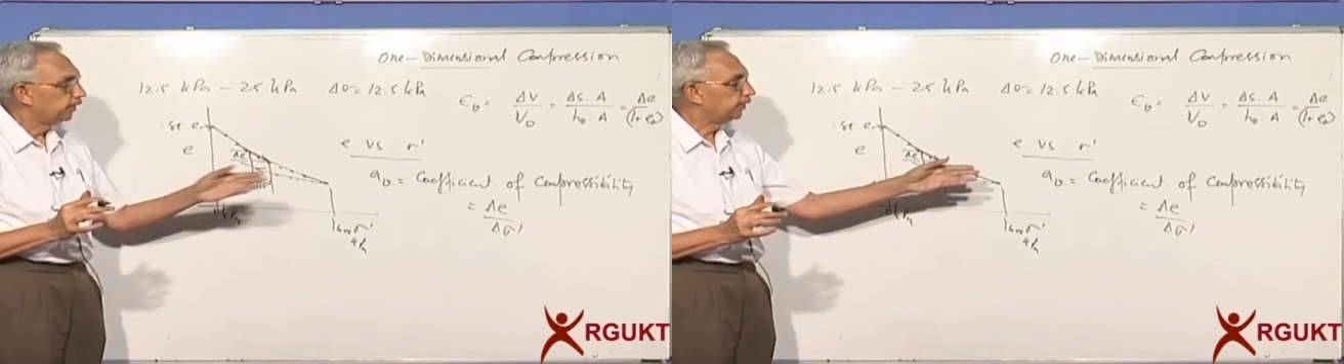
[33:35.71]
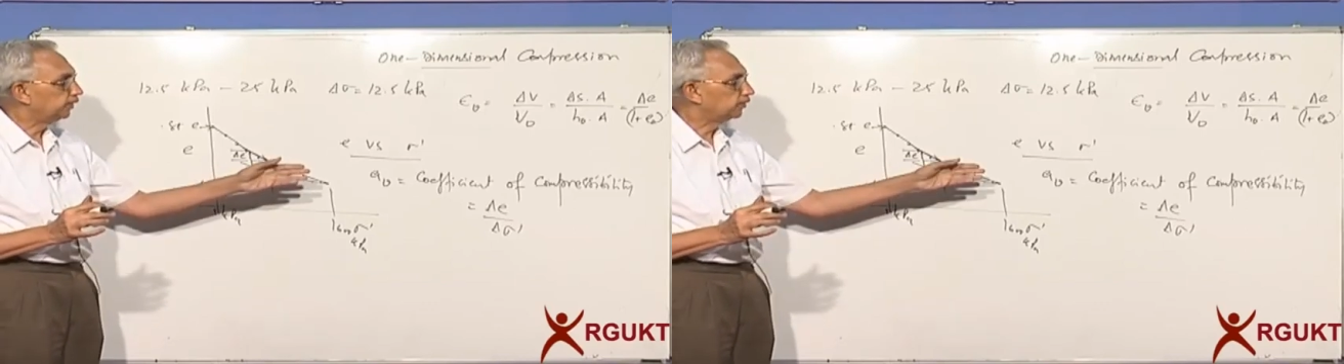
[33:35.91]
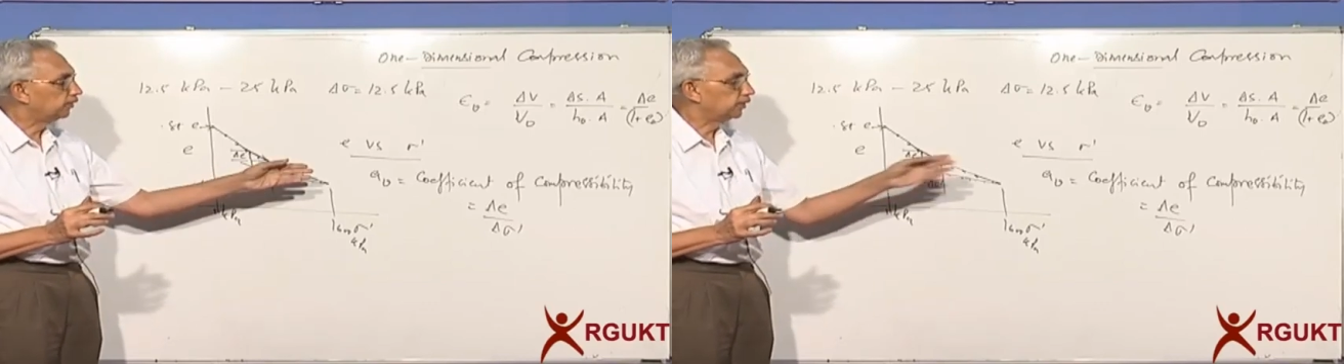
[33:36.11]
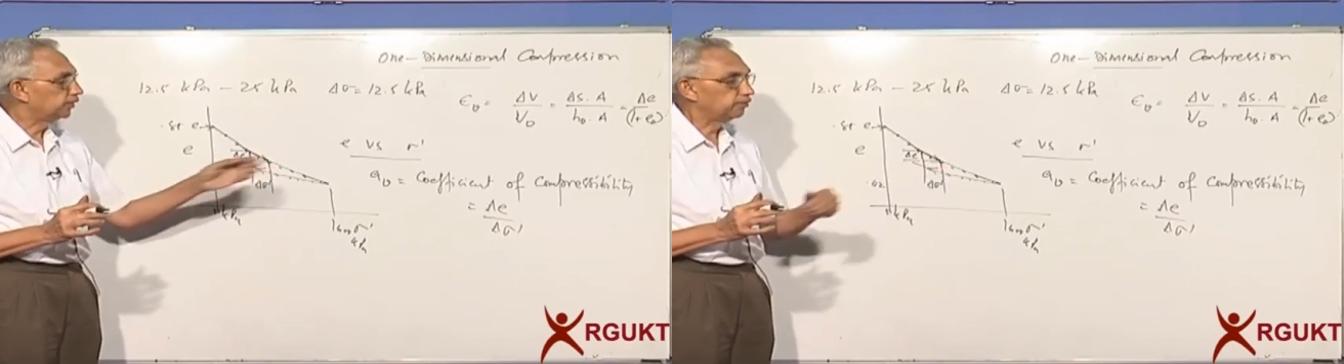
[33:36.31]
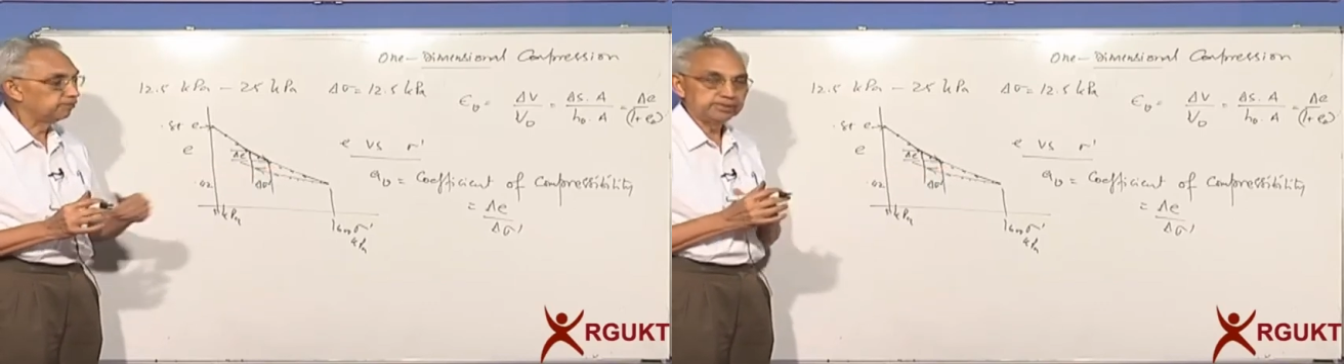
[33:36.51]
is called the
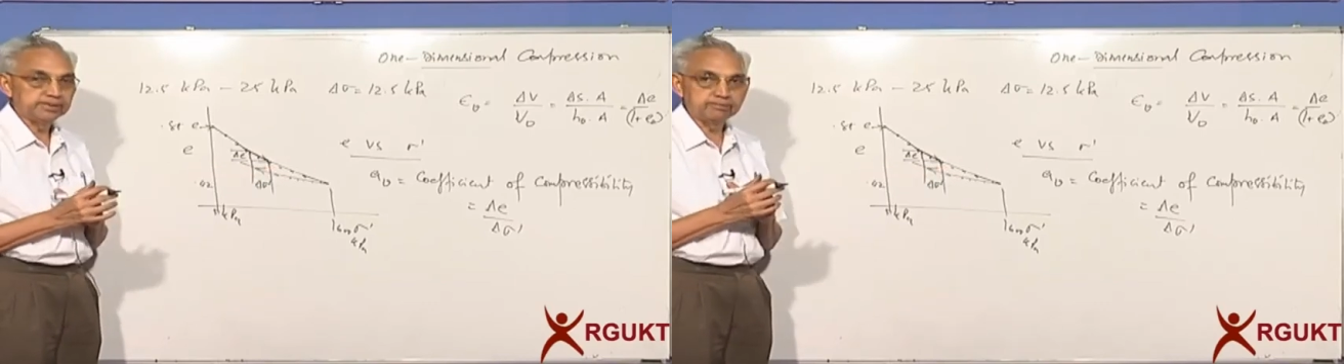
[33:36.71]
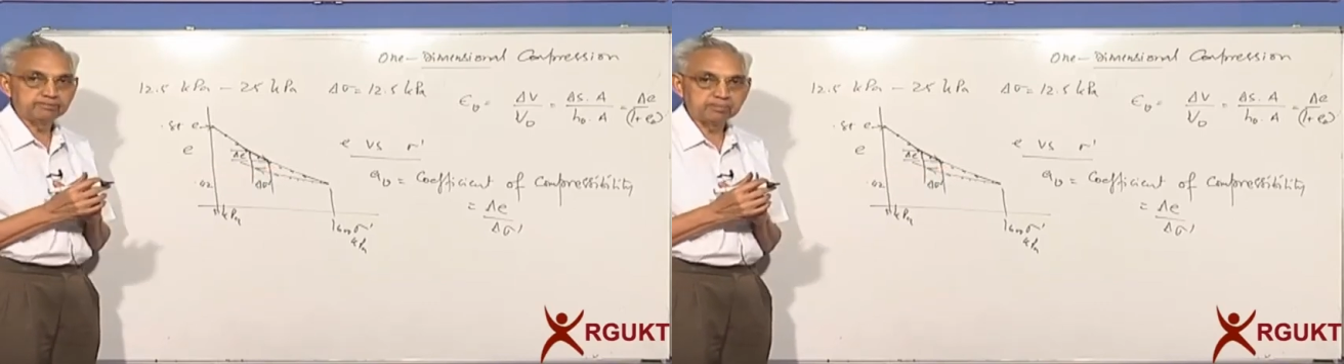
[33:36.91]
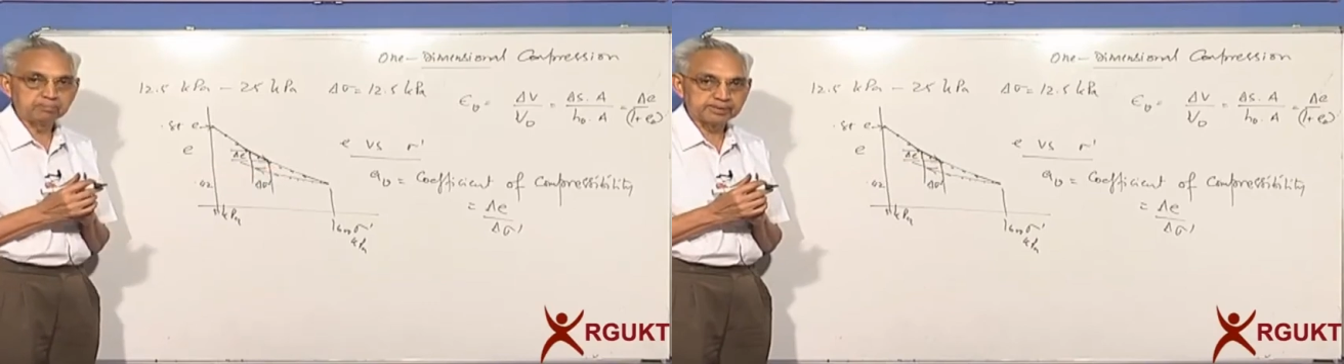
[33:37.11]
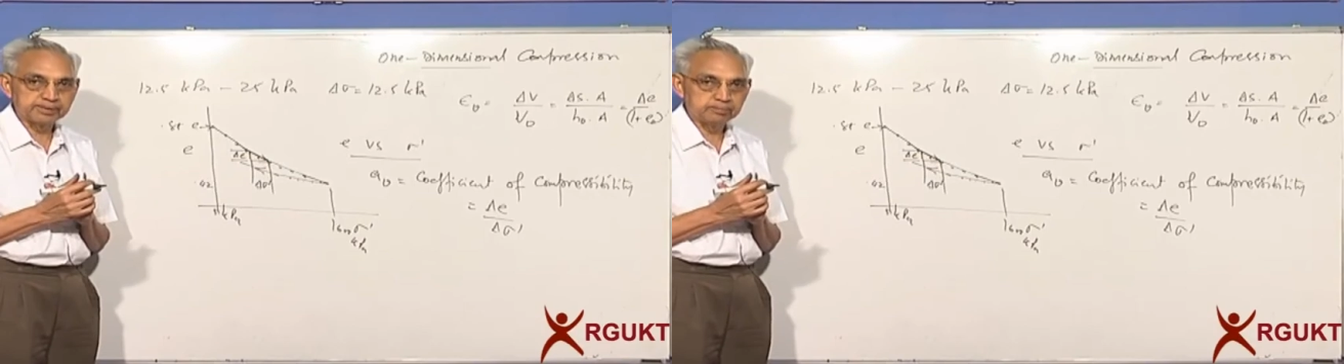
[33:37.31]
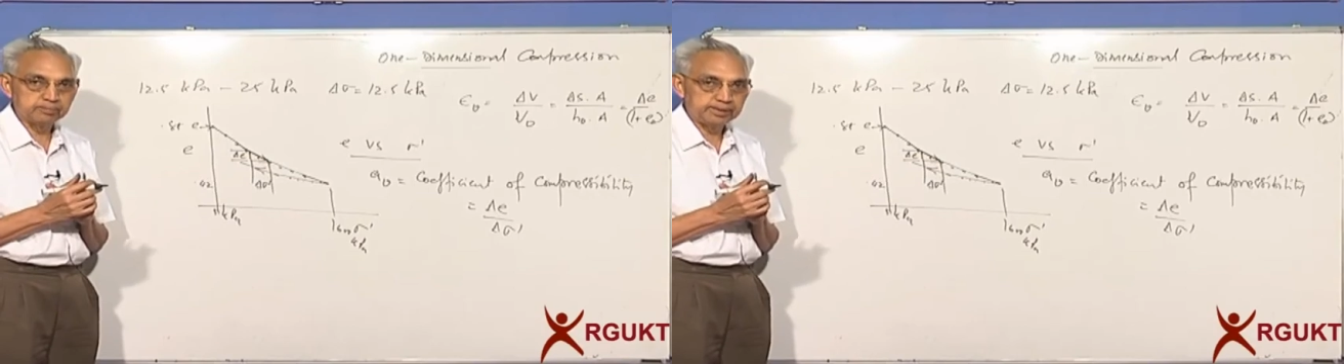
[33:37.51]
coefficient of
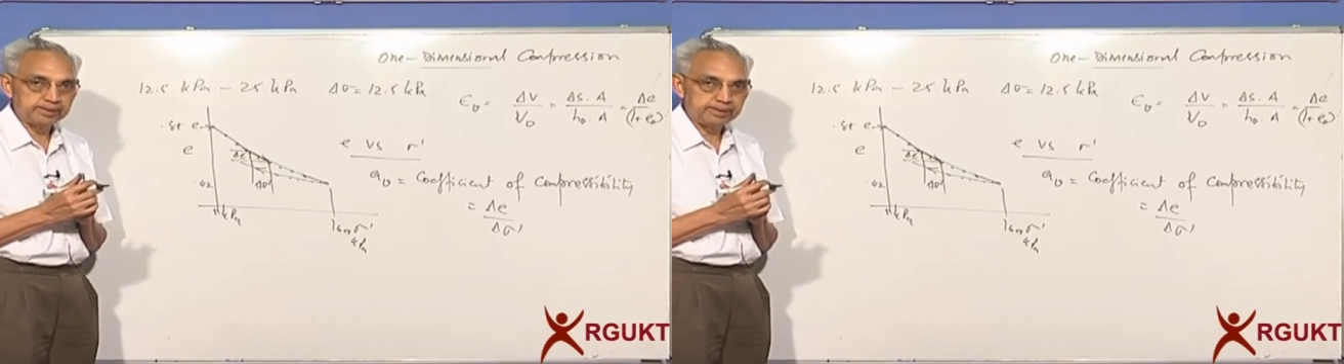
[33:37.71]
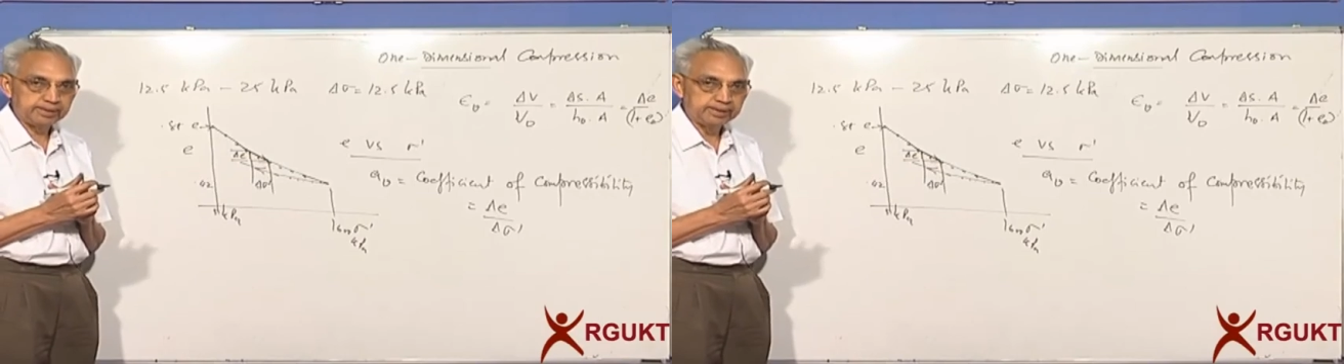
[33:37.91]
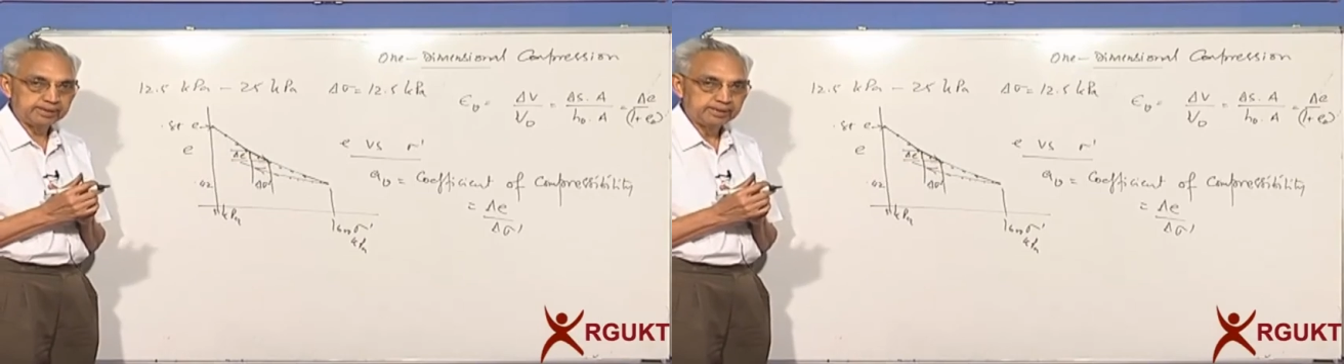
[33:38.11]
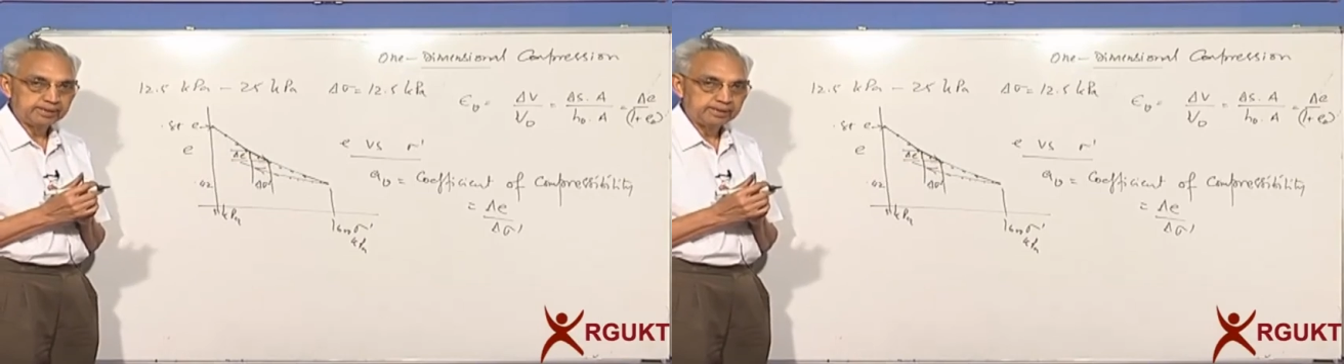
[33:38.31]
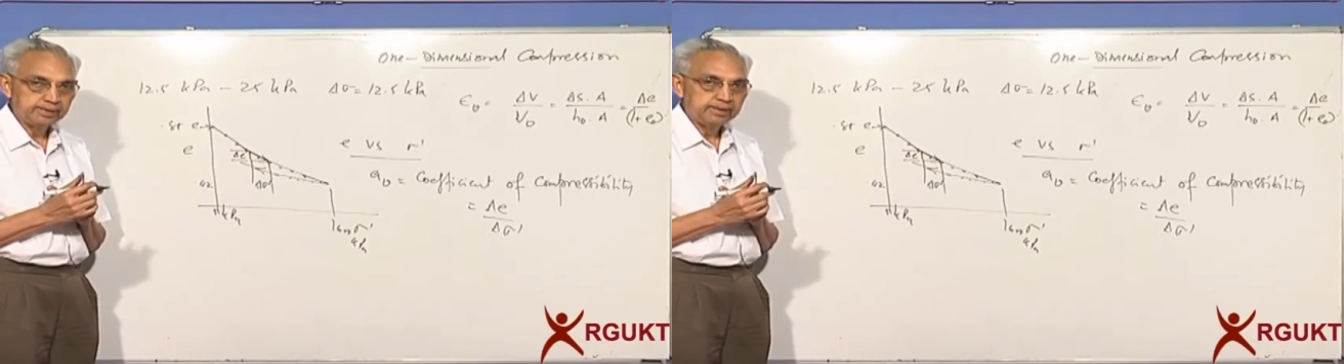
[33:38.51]
compressibility.
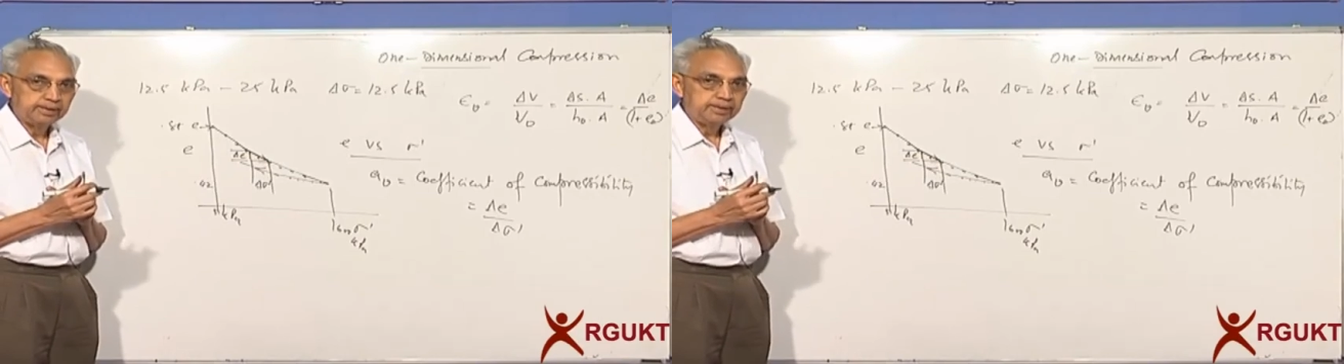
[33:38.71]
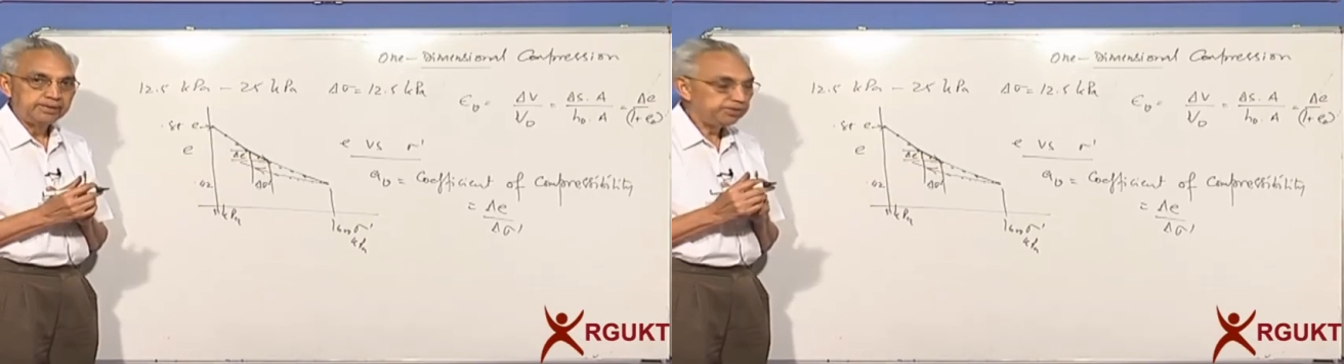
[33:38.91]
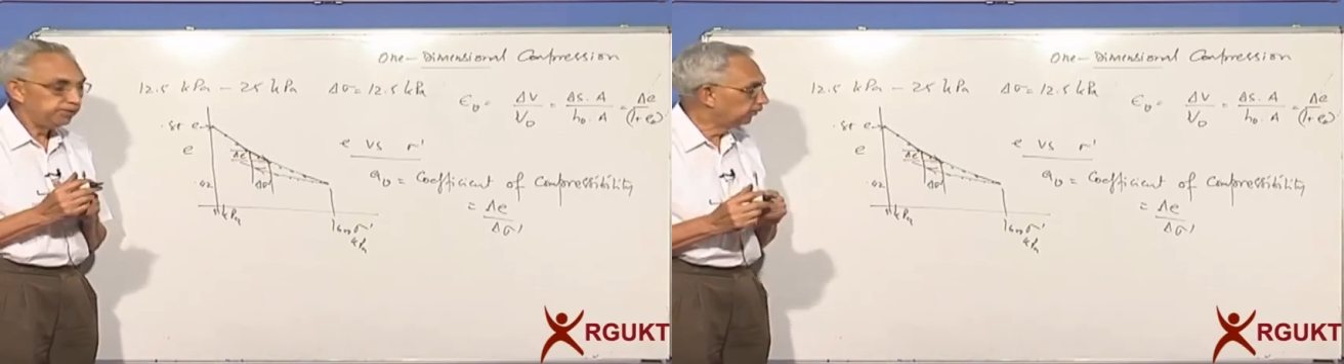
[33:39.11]
Did you